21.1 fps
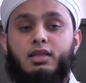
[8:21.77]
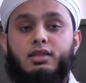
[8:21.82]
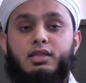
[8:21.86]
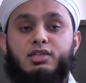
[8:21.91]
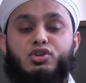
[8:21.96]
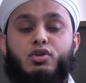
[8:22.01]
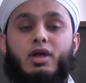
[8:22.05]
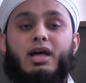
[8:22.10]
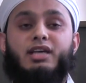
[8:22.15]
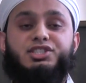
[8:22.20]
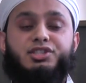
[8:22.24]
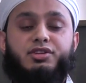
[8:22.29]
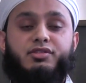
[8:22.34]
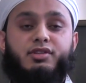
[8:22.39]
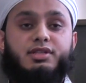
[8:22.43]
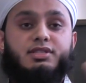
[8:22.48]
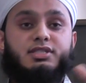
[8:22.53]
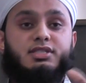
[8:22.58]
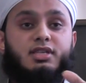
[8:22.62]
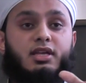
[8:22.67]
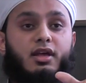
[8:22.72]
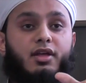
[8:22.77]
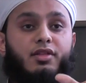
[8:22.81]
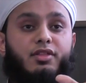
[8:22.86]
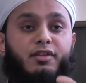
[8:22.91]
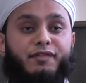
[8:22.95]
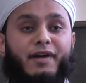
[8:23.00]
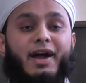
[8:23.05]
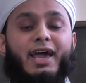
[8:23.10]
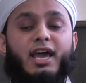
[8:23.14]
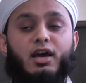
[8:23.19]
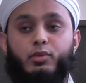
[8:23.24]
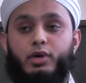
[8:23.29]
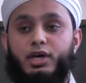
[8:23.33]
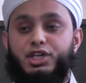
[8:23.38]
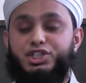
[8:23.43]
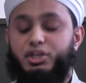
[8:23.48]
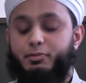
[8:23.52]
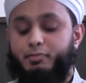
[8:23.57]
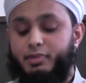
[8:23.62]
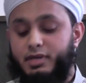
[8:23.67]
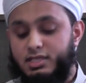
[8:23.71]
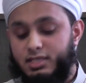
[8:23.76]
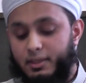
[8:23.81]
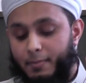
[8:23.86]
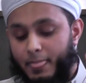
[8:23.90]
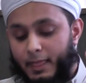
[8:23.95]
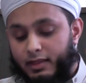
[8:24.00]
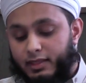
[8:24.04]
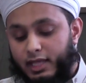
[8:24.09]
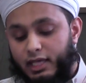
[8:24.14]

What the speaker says: the Zoroastrians, the fire worshippers,